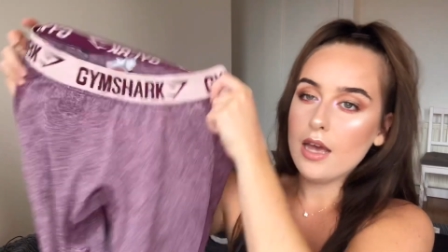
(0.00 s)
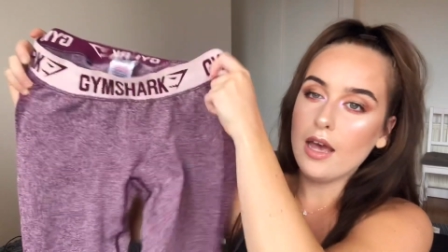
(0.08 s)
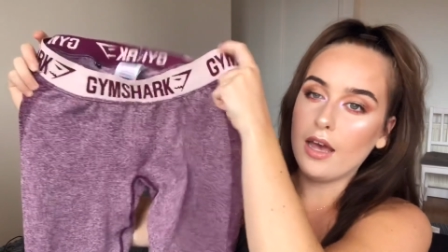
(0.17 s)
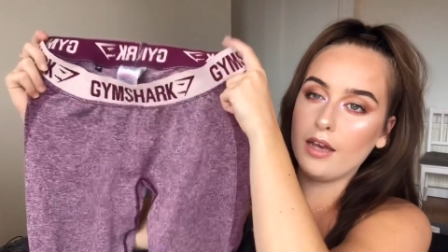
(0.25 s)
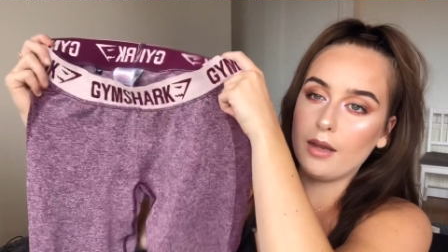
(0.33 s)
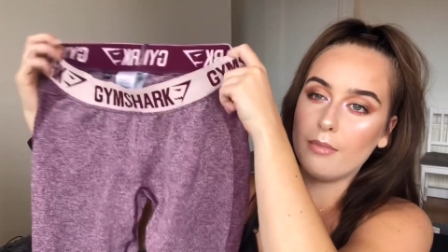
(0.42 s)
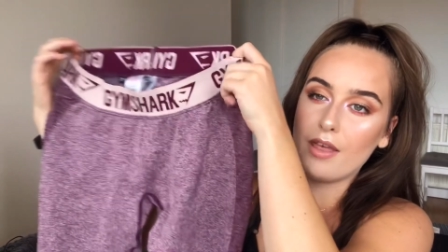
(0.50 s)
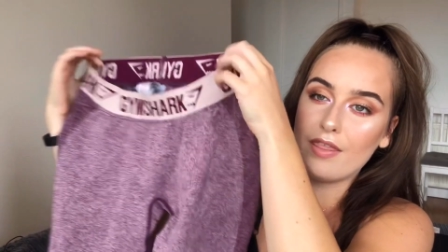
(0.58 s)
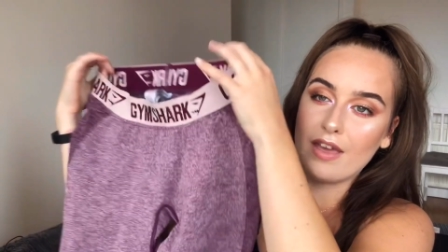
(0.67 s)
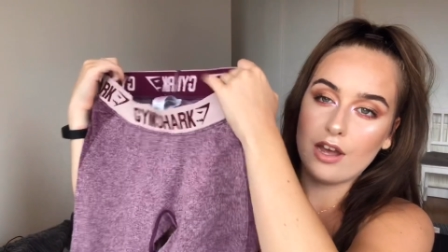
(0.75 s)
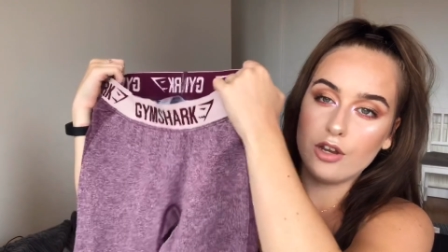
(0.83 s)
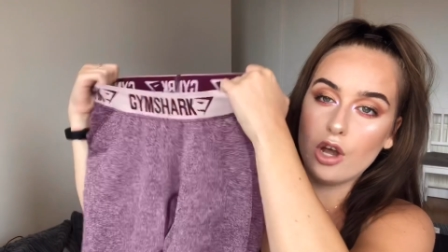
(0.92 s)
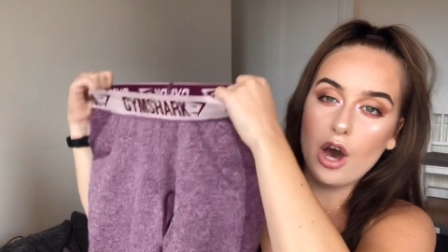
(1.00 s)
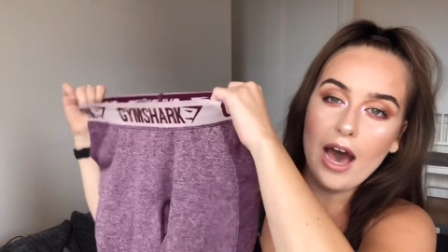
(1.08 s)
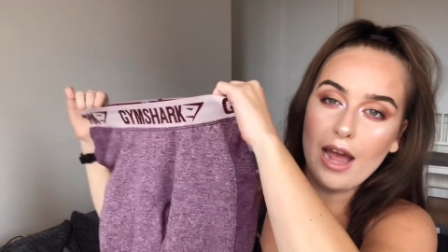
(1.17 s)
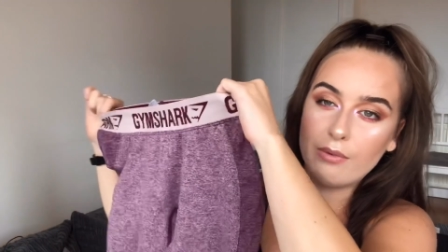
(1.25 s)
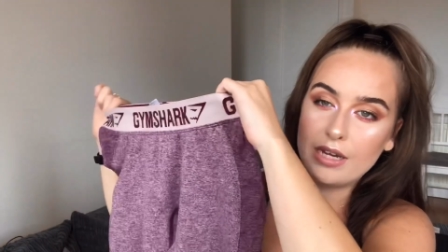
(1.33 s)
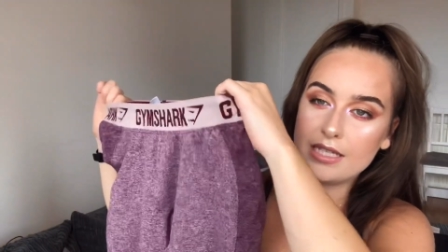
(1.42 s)
They are not
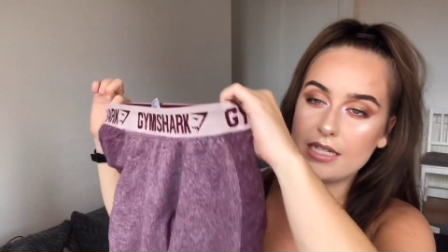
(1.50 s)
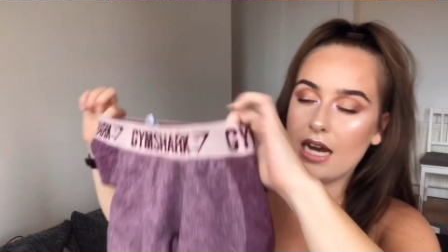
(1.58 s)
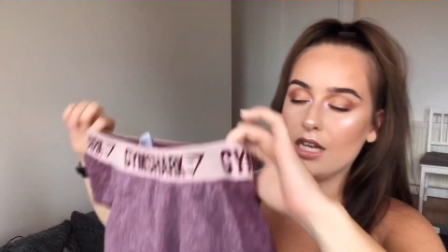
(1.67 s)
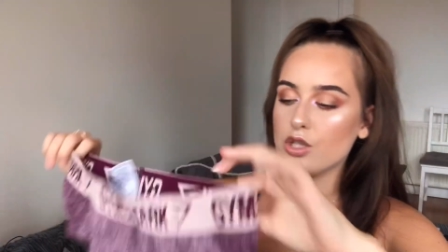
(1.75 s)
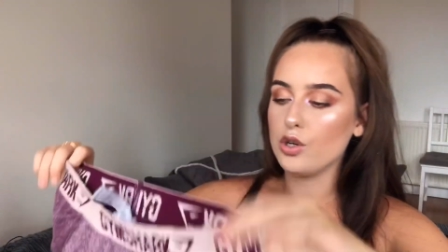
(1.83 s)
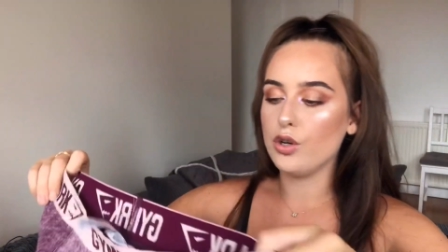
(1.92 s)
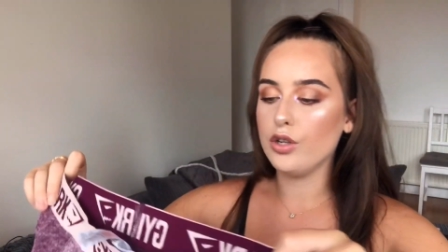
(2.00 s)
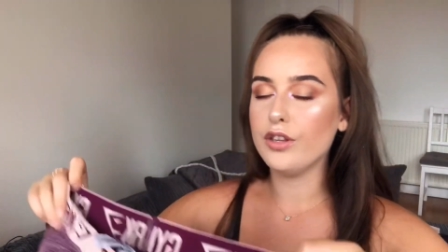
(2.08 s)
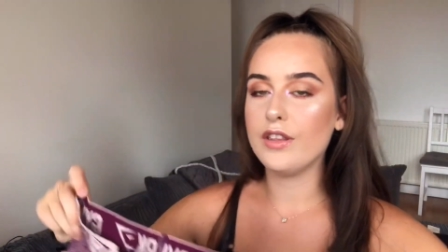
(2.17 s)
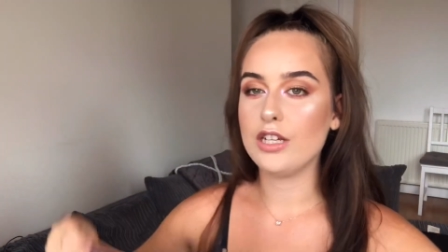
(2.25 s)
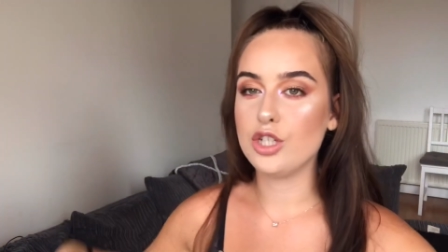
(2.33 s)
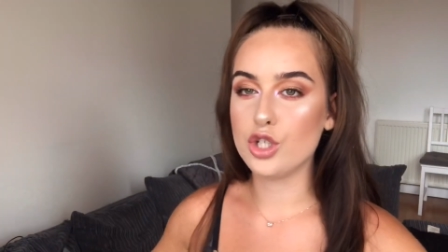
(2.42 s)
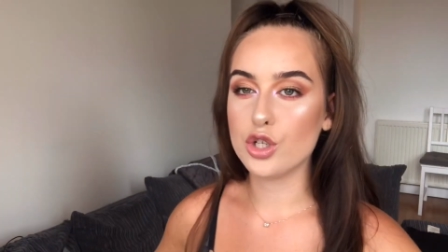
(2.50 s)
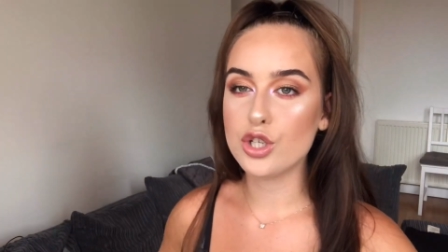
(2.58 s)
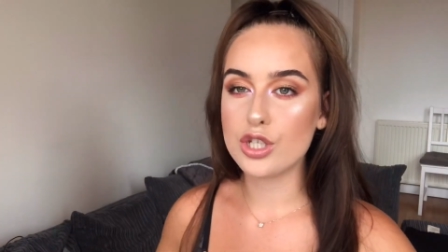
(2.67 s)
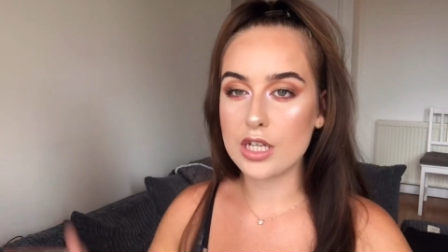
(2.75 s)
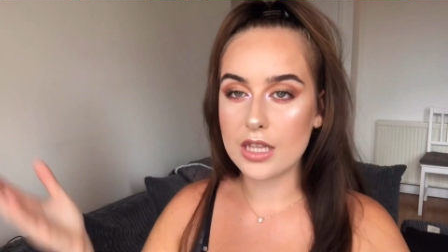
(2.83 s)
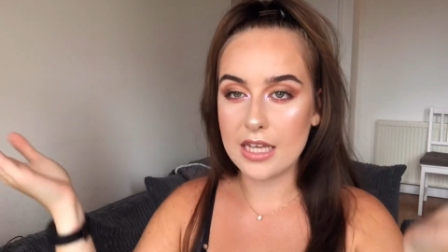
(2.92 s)
high-waisted at all.
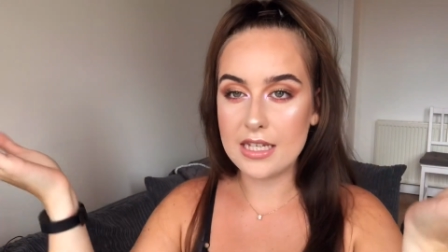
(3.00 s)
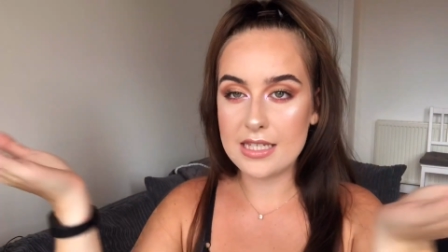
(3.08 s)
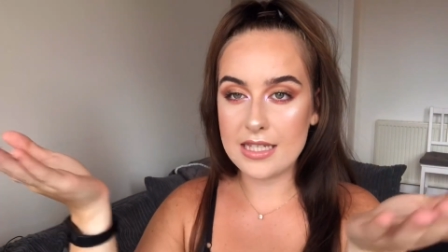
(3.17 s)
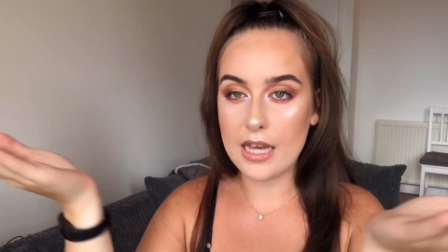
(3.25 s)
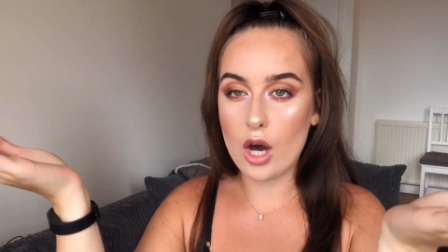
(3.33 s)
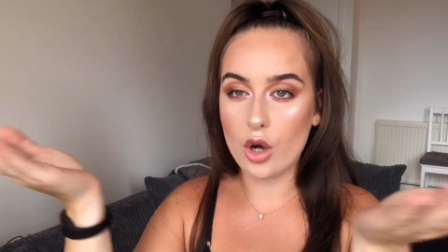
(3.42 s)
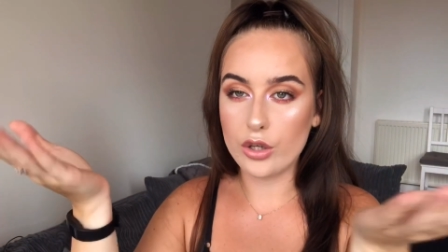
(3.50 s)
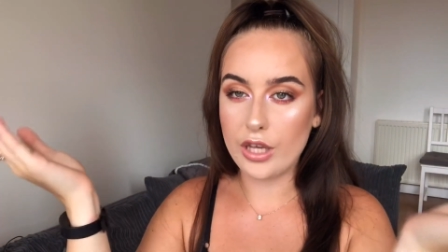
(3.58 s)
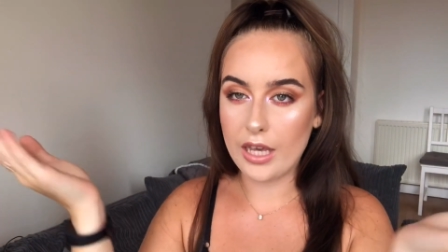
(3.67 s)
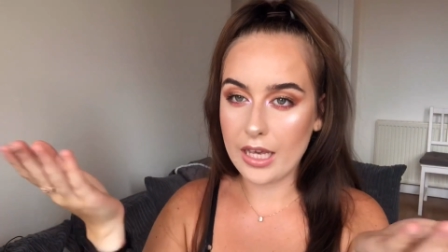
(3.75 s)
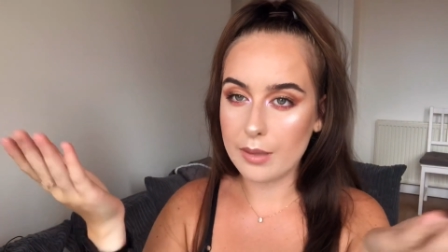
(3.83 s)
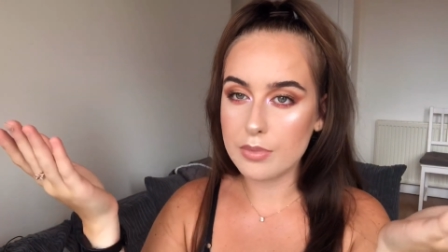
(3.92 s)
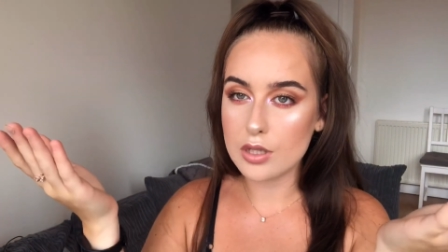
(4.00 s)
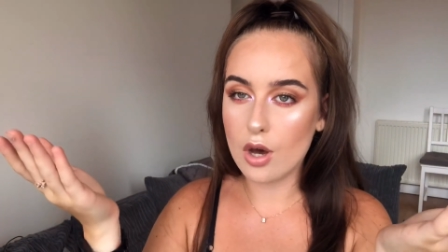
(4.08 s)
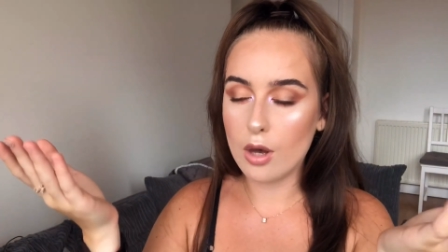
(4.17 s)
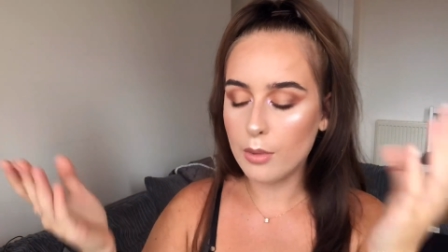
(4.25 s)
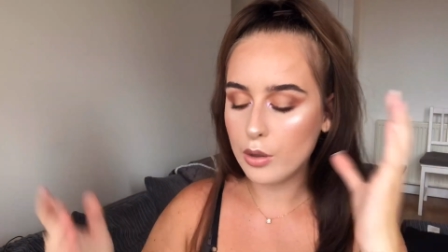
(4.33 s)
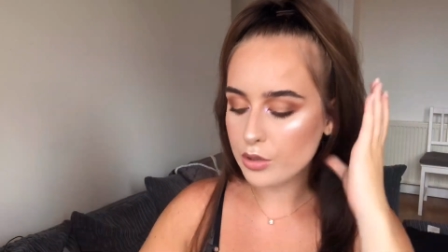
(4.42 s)
They sit on your hips
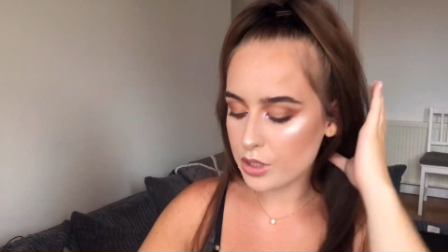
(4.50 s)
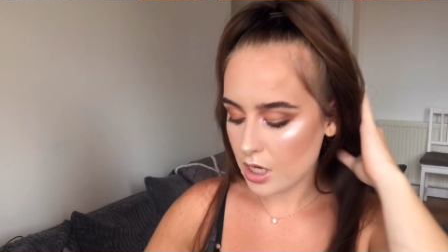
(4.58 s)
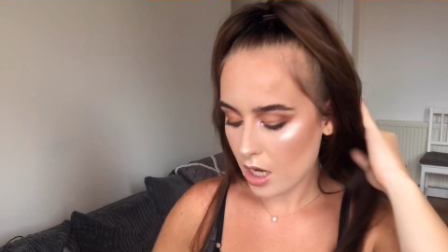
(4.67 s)
almost.